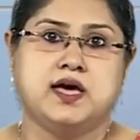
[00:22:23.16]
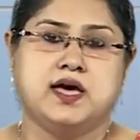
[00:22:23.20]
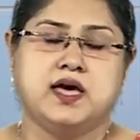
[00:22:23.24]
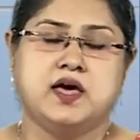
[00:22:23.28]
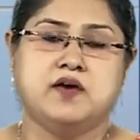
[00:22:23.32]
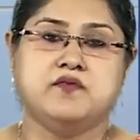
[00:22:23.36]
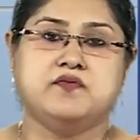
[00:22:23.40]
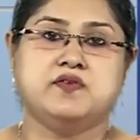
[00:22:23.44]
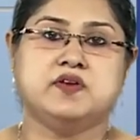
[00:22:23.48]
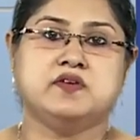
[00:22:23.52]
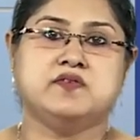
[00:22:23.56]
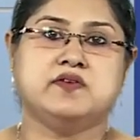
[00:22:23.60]

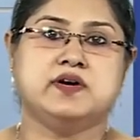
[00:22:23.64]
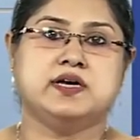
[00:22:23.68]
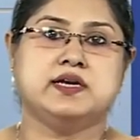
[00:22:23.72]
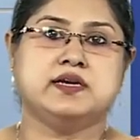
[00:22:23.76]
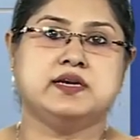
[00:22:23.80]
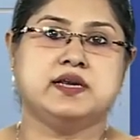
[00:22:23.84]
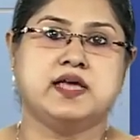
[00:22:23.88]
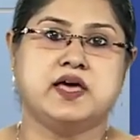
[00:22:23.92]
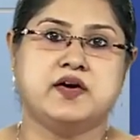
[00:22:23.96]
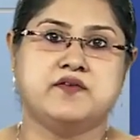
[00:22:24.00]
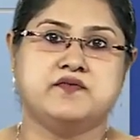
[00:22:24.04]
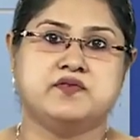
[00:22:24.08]

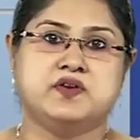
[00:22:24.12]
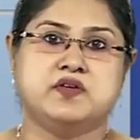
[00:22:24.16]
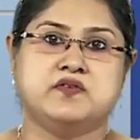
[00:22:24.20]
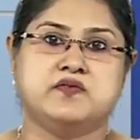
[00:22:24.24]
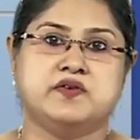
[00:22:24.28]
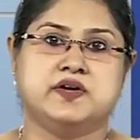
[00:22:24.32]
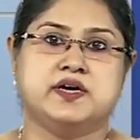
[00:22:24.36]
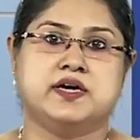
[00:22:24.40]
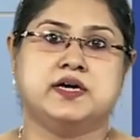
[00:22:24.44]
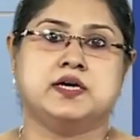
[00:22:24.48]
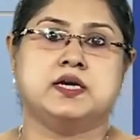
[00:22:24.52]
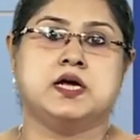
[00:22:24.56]
Everyone,
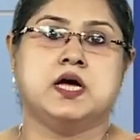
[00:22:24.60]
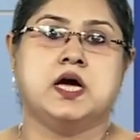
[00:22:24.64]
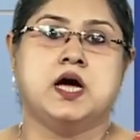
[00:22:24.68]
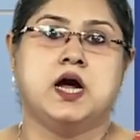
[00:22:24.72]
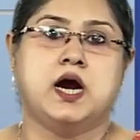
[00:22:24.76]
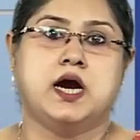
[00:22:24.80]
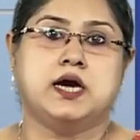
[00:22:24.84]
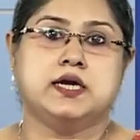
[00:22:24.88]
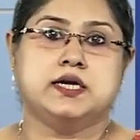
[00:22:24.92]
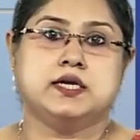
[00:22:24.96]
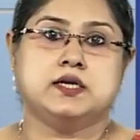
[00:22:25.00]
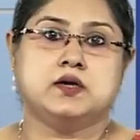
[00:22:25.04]
everywhere,
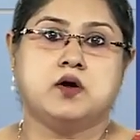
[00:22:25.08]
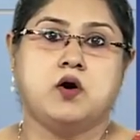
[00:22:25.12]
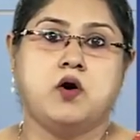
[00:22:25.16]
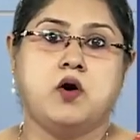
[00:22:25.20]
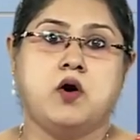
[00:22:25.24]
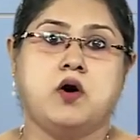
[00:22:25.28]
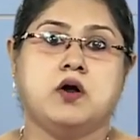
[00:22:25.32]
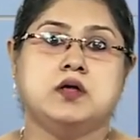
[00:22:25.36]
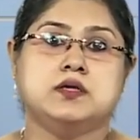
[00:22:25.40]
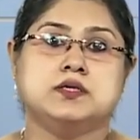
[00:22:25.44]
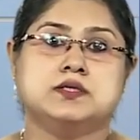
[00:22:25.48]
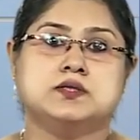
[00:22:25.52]
under
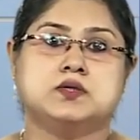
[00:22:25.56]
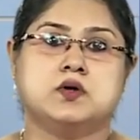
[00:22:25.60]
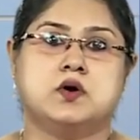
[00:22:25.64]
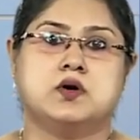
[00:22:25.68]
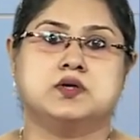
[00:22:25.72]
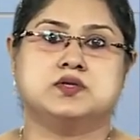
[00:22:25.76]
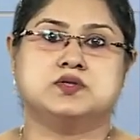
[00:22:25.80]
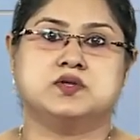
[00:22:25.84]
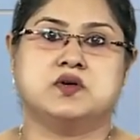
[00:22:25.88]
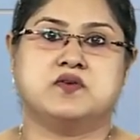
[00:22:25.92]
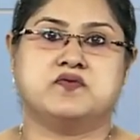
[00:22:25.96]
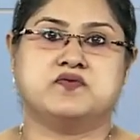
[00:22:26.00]
all
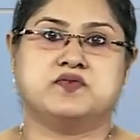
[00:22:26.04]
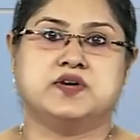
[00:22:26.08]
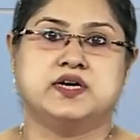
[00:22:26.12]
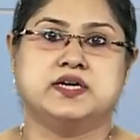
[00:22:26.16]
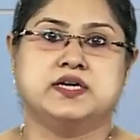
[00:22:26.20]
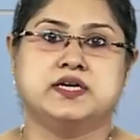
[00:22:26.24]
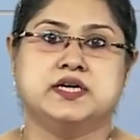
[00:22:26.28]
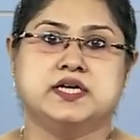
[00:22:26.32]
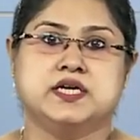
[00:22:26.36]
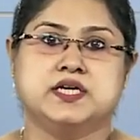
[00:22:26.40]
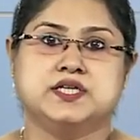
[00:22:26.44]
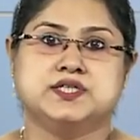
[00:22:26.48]
sorts of
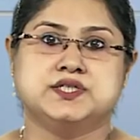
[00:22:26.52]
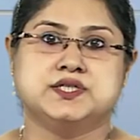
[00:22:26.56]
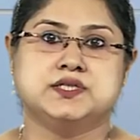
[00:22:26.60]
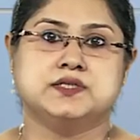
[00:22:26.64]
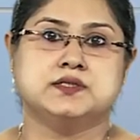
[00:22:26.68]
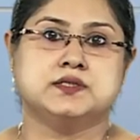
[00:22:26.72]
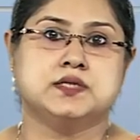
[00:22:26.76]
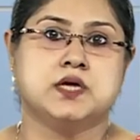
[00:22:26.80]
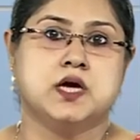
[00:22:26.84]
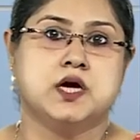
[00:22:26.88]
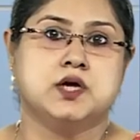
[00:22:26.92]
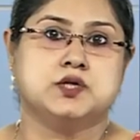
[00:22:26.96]

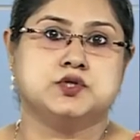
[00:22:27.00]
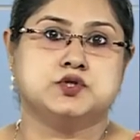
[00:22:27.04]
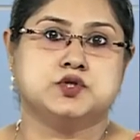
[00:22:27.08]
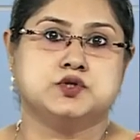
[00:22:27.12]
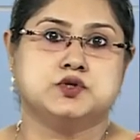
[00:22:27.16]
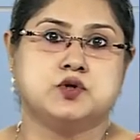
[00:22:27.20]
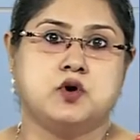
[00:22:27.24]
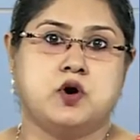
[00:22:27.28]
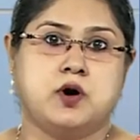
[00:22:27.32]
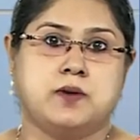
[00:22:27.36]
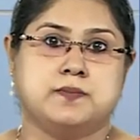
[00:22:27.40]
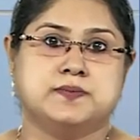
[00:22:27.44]
conditions
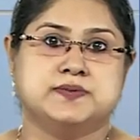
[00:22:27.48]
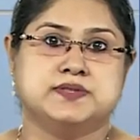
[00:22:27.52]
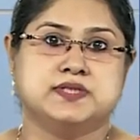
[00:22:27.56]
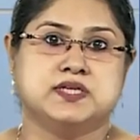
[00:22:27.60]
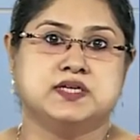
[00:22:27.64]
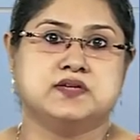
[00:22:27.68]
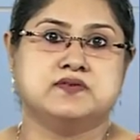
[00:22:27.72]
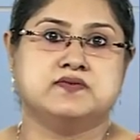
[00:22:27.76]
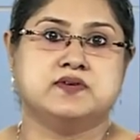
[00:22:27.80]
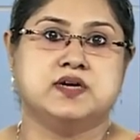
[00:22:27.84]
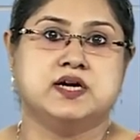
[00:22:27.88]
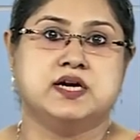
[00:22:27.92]
should
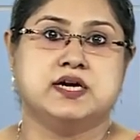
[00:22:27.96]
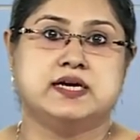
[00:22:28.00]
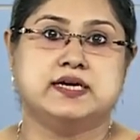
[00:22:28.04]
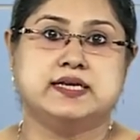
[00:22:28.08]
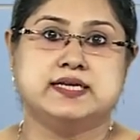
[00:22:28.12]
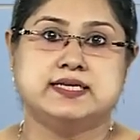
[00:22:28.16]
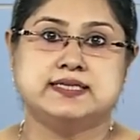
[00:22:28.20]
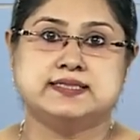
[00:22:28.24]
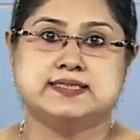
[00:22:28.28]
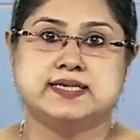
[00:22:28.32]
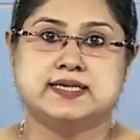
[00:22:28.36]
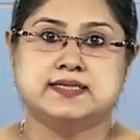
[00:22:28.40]
observe
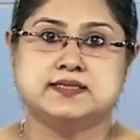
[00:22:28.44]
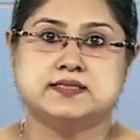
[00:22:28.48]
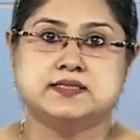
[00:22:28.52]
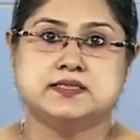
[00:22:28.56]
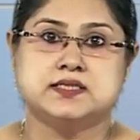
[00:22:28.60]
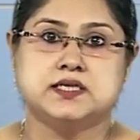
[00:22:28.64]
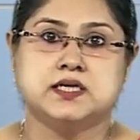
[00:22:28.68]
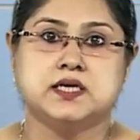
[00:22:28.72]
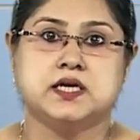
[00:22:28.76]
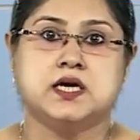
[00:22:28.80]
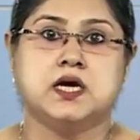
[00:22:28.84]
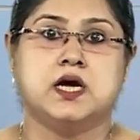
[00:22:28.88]

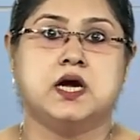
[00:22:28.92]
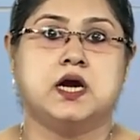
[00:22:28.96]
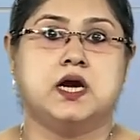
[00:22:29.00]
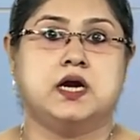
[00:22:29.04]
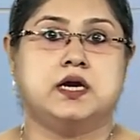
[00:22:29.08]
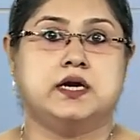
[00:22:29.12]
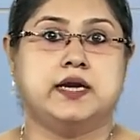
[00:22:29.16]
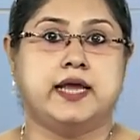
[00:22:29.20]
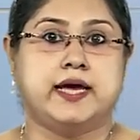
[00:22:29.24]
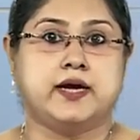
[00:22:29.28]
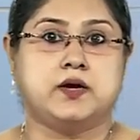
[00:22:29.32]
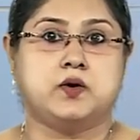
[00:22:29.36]
decency,
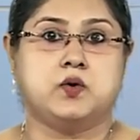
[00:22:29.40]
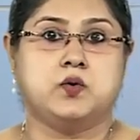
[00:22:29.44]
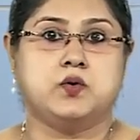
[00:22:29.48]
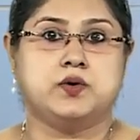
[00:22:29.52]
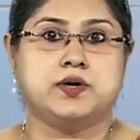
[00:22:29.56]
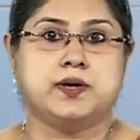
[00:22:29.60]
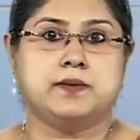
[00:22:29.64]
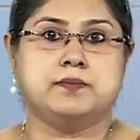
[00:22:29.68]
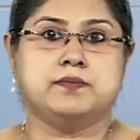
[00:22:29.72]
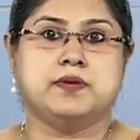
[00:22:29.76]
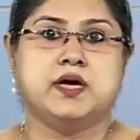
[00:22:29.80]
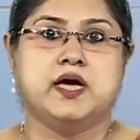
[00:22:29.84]

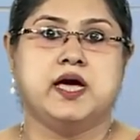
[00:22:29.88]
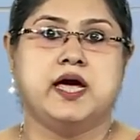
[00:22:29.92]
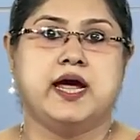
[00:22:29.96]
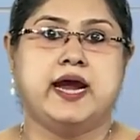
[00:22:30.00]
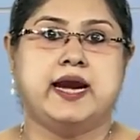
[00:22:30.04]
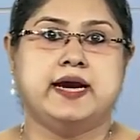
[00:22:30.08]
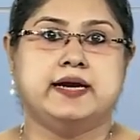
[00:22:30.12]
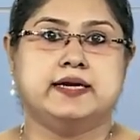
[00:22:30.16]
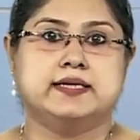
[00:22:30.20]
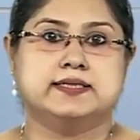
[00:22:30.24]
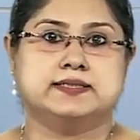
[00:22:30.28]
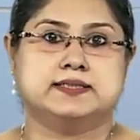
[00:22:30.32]
decorum
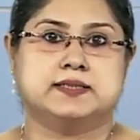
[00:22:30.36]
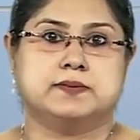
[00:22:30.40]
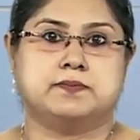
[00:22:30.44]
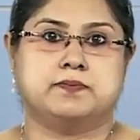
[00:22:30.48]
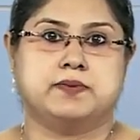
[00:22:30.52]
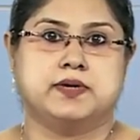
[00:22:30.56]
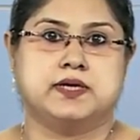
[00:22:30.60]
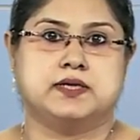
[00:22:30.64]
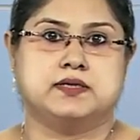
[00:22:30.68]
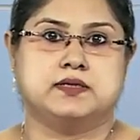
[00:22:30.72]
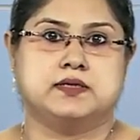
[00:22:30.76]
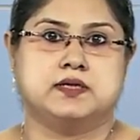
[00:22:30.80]
and
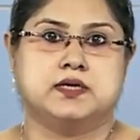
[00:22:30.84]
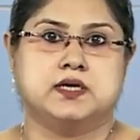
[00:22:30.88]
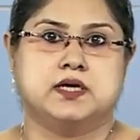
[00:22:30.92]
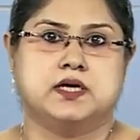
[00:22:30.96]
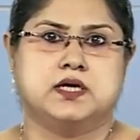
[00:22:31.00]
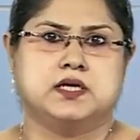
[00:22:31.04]
discipline.